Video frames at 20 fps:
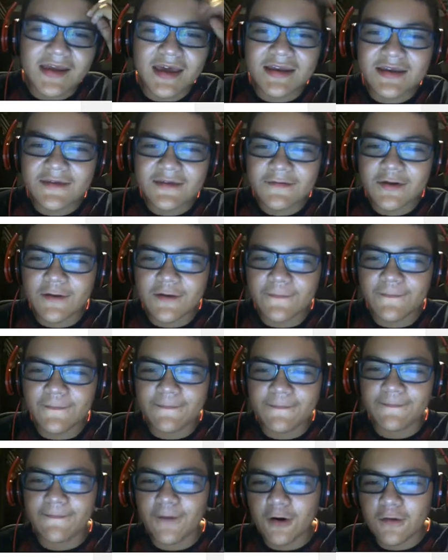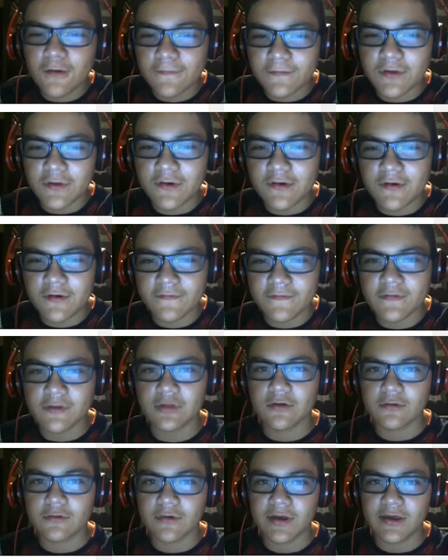even a full view of the
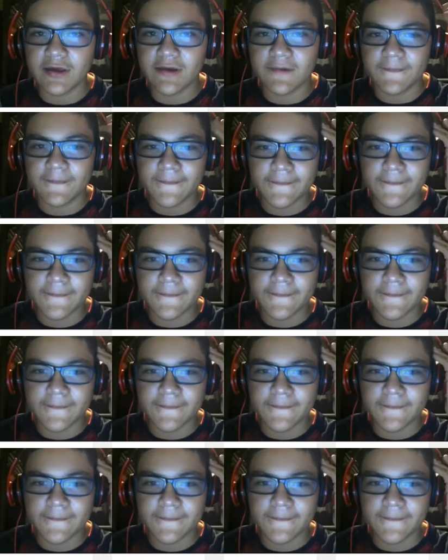screen.